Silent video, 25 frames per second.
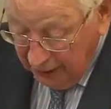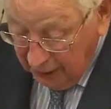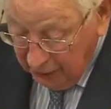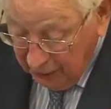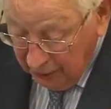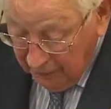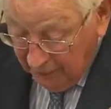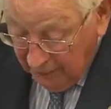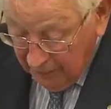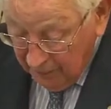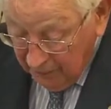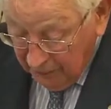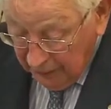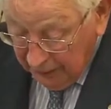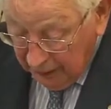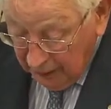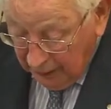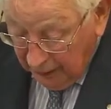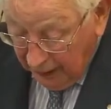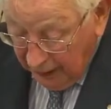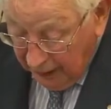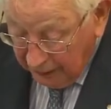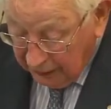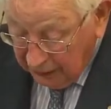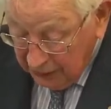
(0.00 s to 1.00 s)
the Murdoch
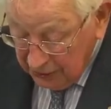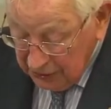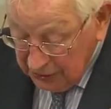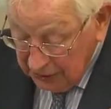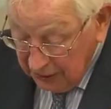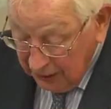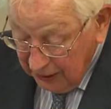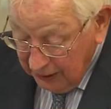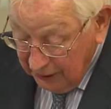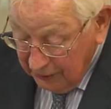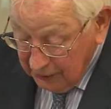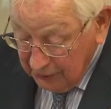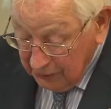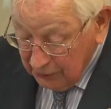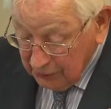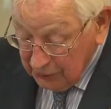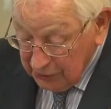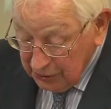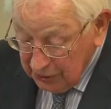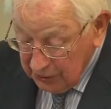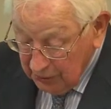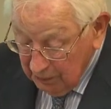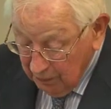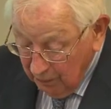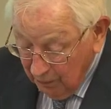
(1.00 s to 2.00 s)
press
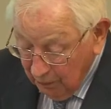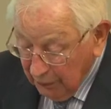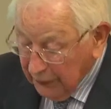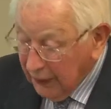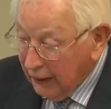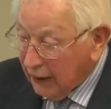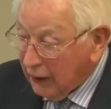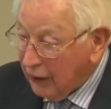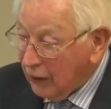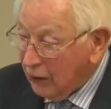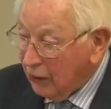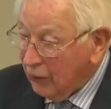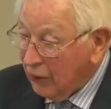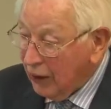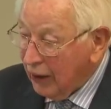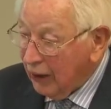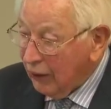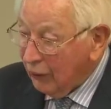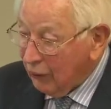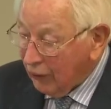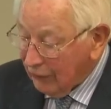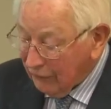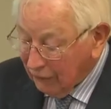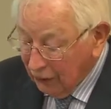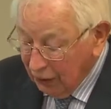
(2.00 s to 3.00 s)
hacking
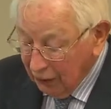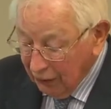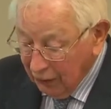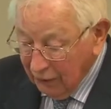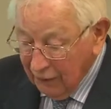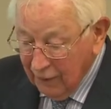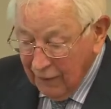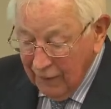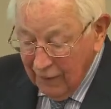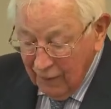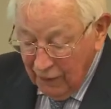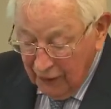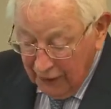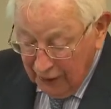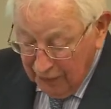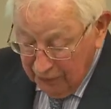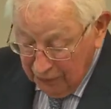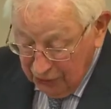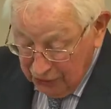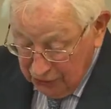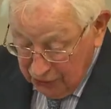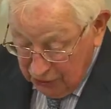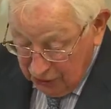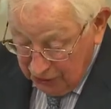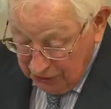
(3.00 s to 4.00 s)
scandals. Now,
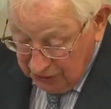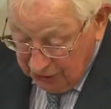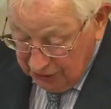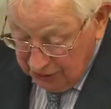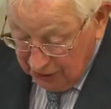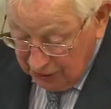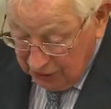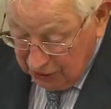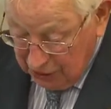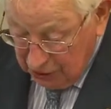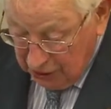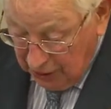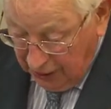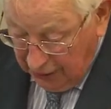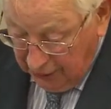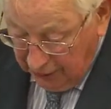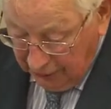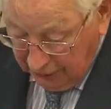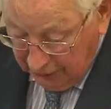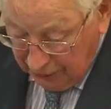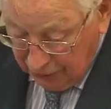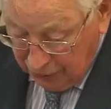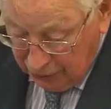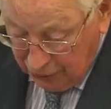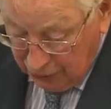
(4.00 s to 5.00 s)
however, a
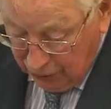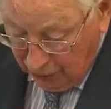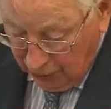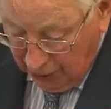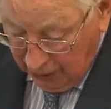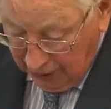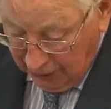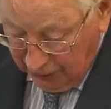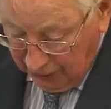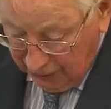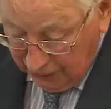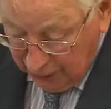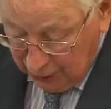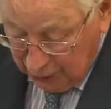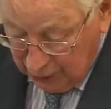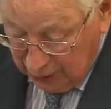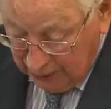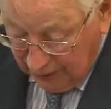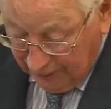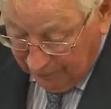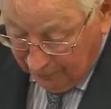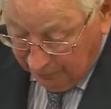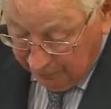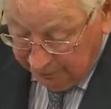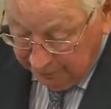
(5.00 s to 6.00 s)
majestic
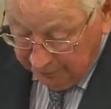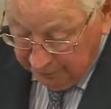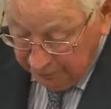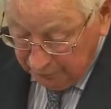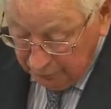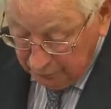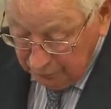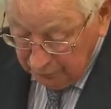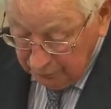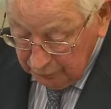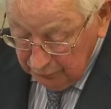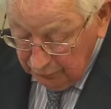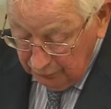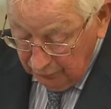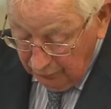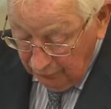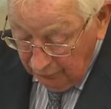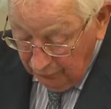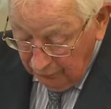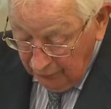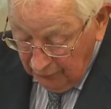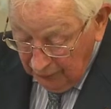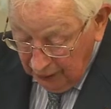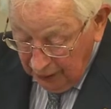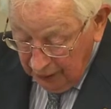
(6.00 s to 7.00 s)
silence reigns.